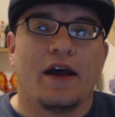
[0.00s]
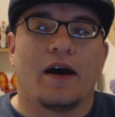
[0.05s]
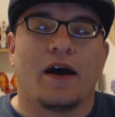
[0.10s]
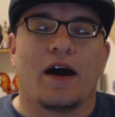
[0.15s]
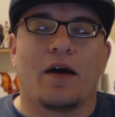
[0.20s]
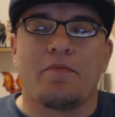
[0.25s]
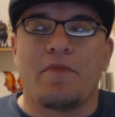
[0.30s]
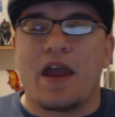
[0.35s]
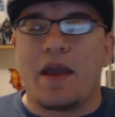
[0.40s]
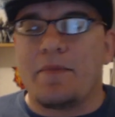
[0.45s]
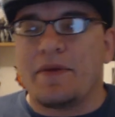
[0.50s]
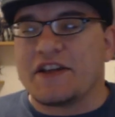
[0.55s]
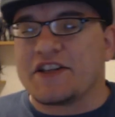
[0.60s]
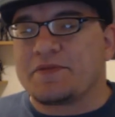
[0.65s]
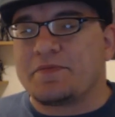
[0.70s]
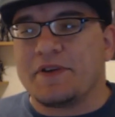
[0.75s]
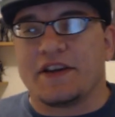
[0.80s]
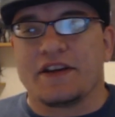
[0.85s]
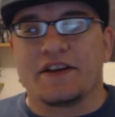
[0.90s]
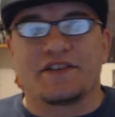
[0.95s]
Uh, maybe
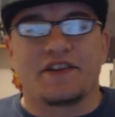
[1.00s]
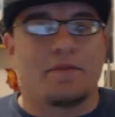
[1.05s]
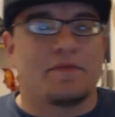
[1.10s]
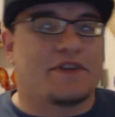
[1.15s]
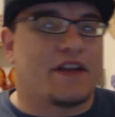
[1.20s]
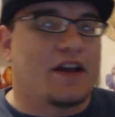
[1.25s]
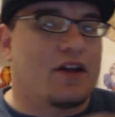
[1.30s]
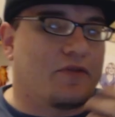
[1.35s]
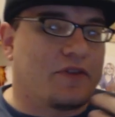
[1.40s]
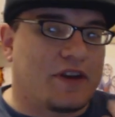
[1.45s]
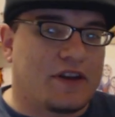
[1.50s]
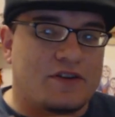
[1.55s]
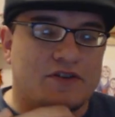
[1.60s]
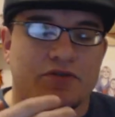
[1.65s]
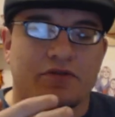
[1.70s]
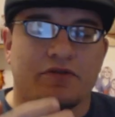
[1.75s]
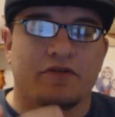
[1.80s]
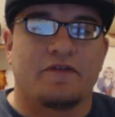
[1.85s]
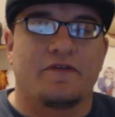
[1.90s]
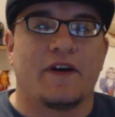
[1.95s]
it's because I'm delving
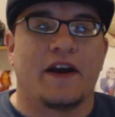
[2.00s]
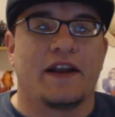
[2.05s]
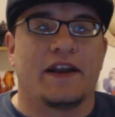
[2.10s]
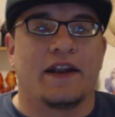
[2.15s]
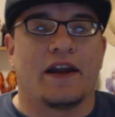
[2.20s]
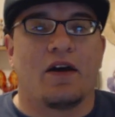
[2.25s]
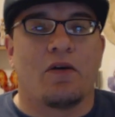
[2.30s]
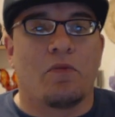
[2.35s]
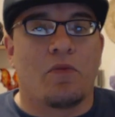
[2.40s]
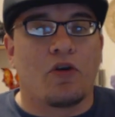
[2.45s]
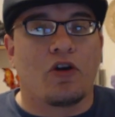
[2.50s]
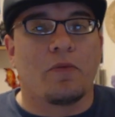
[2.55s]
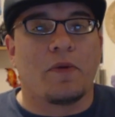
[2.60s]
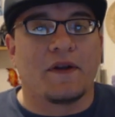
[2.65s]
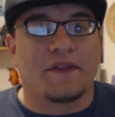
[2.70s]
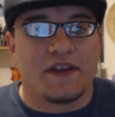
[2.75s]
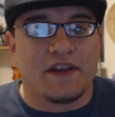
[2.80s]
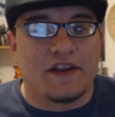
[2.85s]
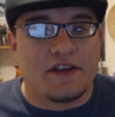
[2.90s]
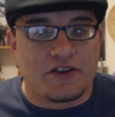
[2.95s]
into and finding out more
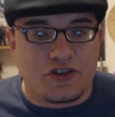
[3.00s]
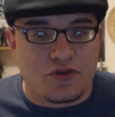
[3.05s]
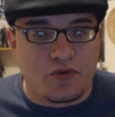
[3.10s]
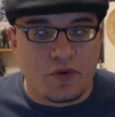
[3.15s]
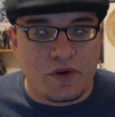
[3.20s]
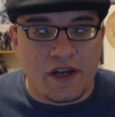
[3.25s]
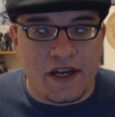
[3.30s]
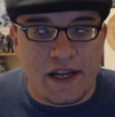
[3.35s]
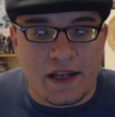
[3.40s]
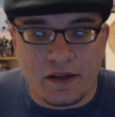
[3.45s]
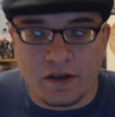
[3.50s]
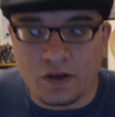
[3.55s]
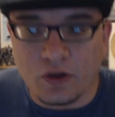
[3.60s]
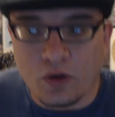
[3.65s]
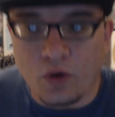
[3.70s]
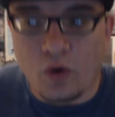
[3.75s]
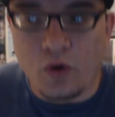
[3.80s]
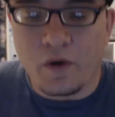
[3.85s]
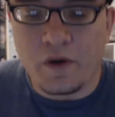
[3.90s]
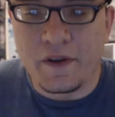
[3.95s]
about the history and
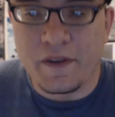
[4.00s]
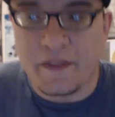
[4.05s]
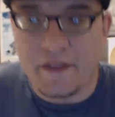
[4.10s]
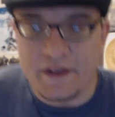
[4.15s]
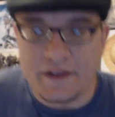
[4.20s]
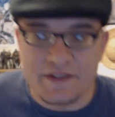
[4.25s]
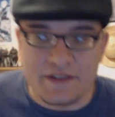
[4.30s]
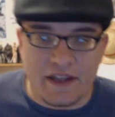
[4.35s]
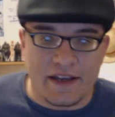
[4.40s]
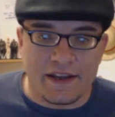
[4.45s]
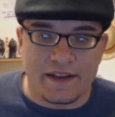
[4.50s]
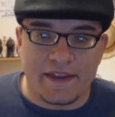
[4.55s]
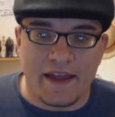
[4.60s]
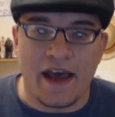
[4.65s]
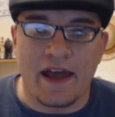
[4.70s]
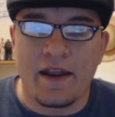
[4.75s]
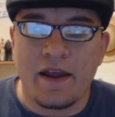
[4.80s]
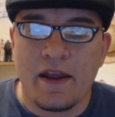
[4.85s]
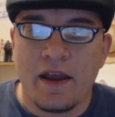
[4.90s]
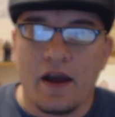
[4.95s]
lore and things like
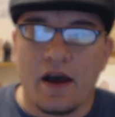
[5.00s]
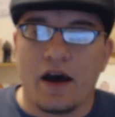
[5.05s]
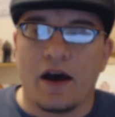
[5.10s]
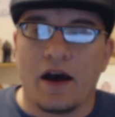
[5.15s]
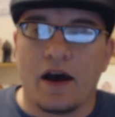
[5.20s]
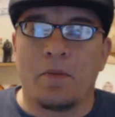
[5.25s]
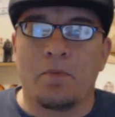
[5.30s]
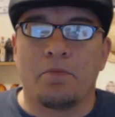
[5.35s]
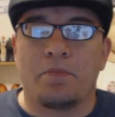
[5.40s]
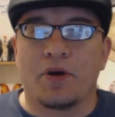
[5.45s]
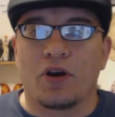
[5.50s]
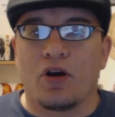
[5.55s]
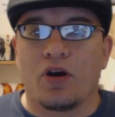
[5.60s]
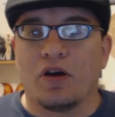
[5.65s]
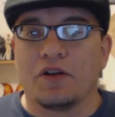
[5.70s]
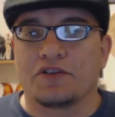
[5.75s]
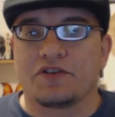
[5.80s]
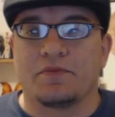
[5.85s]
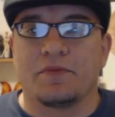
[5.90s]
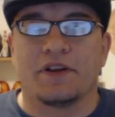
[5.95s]
that. Um, but
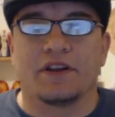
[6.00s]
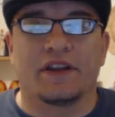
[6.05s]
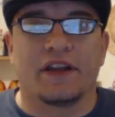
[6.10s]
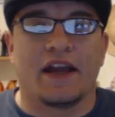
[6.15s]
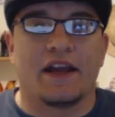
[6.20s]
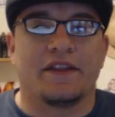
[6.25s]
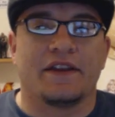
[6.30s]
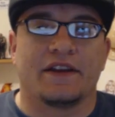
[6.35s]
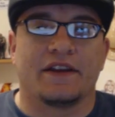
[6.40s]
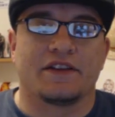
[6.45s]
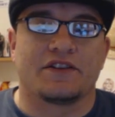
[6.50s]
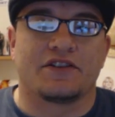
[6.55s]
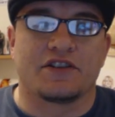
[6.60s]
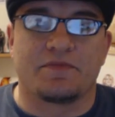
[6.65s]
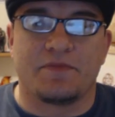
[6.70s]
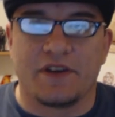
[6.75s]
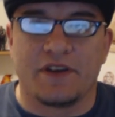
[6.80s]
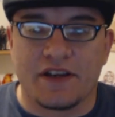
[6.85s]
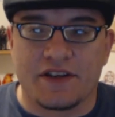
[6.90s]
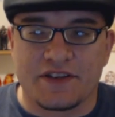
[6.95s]
ultimately, I think it's
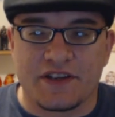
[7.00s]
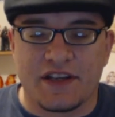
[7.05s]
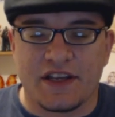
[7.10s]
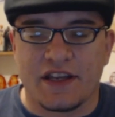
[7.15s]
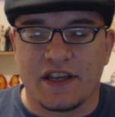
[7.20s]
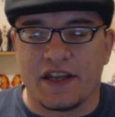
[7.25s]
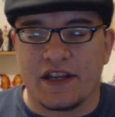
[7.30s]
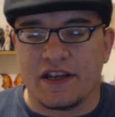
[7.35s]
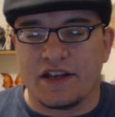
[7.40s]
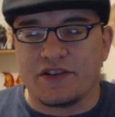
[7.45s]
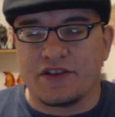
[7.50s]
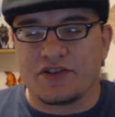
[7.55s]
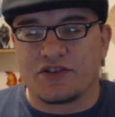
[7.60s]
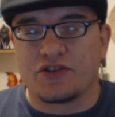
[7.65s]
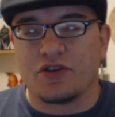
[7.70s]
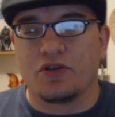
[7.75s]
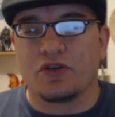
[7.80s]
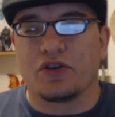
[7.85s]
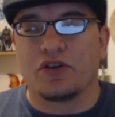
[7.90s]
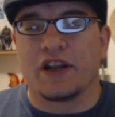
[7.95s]
just because it, it is
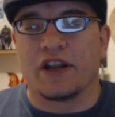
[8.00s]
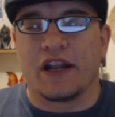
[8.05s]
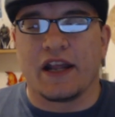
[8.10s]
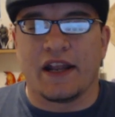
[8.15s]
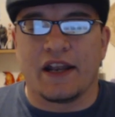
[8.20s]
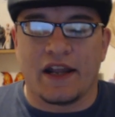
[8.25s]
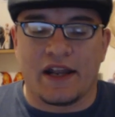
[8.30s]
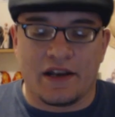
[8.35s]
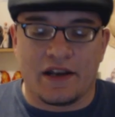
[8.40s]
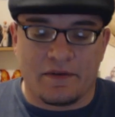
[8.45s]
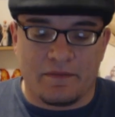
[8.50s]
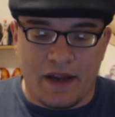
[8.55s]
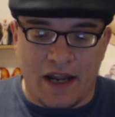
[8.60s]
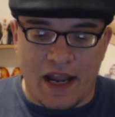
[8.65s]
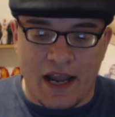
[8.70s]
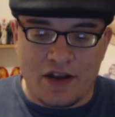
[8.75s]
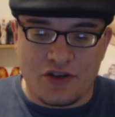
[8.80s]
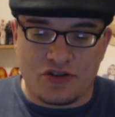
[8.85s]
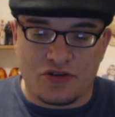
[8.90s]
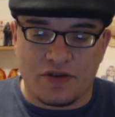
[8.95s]
so good. And, and,
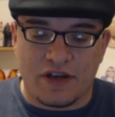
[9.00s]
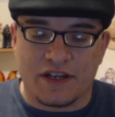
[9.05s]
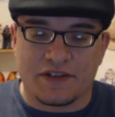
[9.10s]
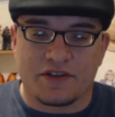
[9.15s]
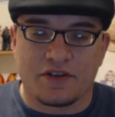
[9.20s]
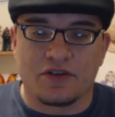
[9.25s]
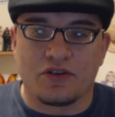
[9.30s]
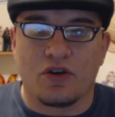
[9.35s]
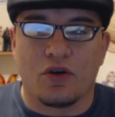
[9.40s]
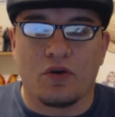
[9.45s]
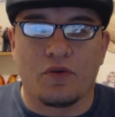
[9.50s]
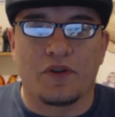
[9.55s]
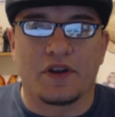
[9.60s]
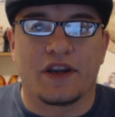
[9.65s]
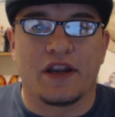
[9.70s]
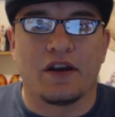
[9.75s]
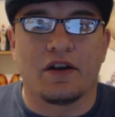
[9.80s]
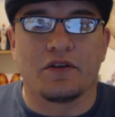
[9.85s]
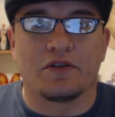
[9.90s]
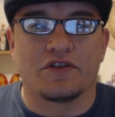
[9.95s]
and as you get to know the
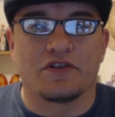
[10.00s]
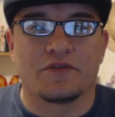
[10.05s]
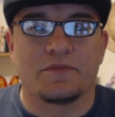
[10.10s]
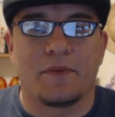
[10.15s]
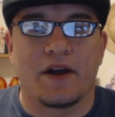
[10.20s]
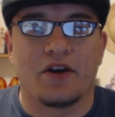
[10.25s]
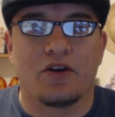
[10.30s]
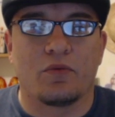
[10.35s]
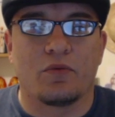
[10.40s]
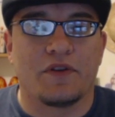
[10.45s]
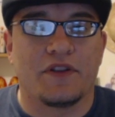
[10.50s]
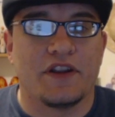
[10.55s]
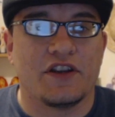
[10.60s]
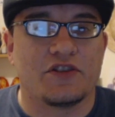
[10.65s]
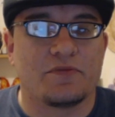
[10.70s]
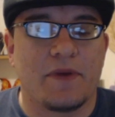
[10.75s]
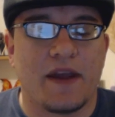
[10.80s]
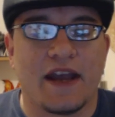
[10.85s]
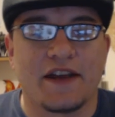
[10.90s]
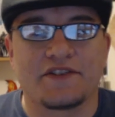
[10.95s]
characters better with
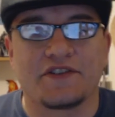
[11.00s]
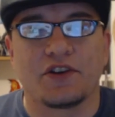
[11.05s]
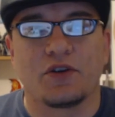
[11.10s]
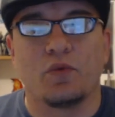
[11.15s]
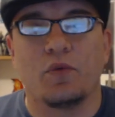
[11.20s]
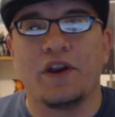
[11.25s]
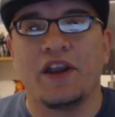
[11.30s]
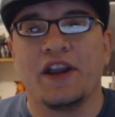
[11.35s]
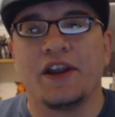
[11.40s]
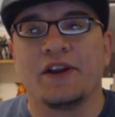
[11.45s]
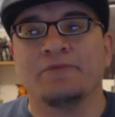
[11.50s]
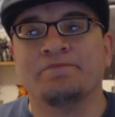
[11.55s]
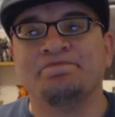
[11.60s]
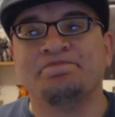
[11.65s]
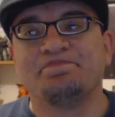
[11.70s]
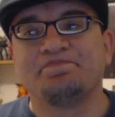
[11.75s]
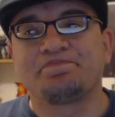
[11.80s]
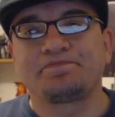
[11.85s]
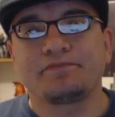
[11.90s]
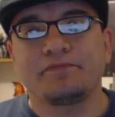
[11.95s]
each passing week,
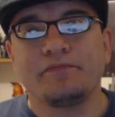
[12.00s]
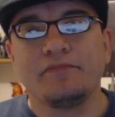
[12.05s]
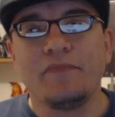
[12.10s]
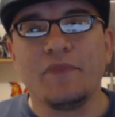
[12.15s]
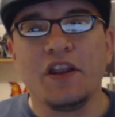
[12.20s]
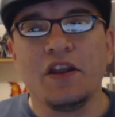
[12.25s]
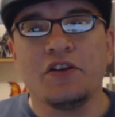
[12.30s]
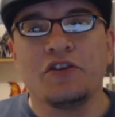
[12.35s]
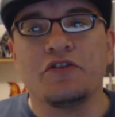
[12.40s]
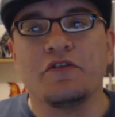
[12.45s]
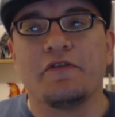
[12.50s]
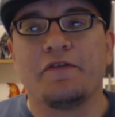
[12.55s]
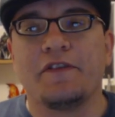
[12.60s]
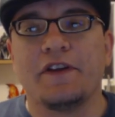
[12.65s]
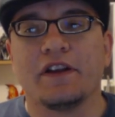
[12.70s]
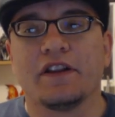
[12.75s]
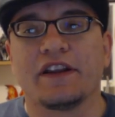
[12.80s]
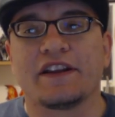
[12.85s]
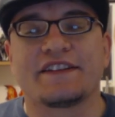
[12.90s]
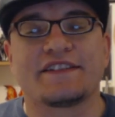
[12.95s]
you
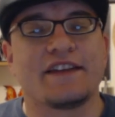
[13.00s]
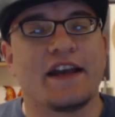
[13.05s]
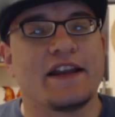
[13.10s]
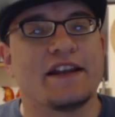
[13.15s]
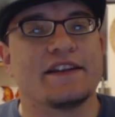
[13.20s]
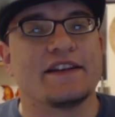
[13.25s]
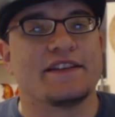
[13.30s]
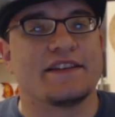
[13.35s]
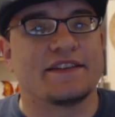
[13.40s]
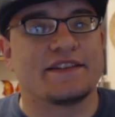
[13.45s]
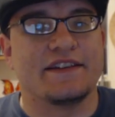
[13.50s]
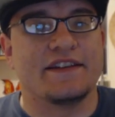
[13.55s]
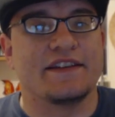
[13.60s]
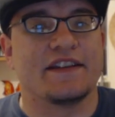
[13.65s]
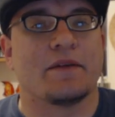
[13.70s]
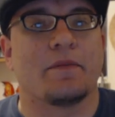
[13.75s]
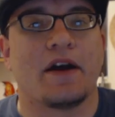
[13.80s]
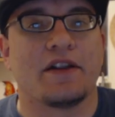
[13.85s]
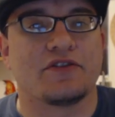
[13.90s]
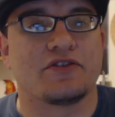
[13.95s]
feel excited to see
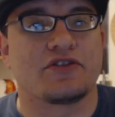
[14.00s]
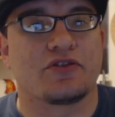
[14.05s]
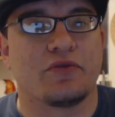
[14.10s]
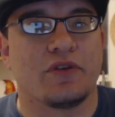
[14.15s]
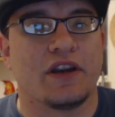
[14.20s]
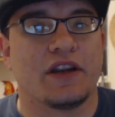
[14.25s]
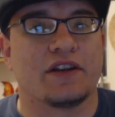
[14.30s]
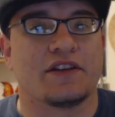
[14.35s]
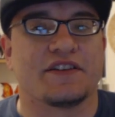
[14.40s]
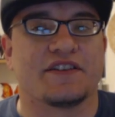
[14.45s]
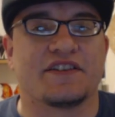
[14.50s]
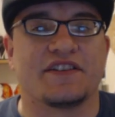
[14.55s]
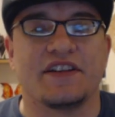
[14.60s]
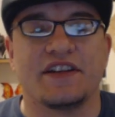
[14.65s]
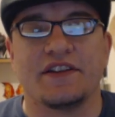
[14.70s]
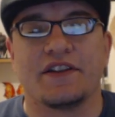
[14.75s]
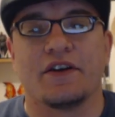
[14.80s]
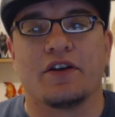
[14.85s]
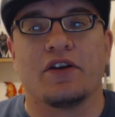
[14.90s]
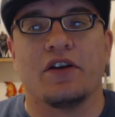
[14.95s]
them on screen, to
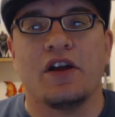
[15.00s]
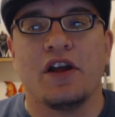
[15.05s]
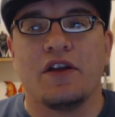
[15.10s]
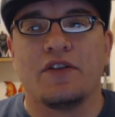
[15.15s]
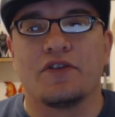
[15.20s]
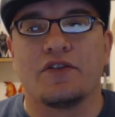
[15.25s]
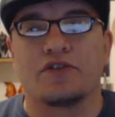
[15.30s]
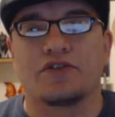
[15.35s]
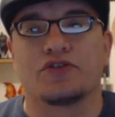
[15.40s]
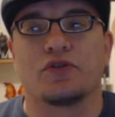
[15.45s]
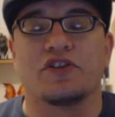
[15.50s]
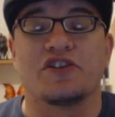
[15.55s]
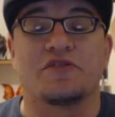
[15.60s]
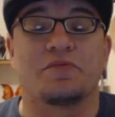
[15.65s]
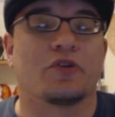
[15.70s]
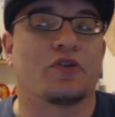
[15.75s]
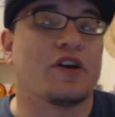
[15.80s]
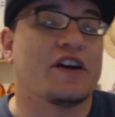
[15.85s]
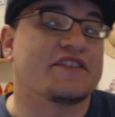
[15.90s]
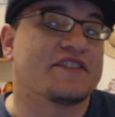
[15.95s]
see their their stories
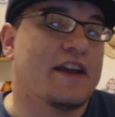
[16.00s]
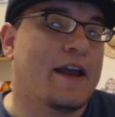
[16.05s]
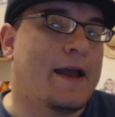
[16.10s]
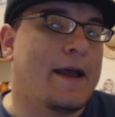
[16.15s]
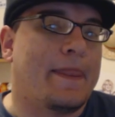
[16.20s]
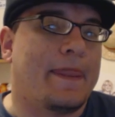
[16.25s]
progress.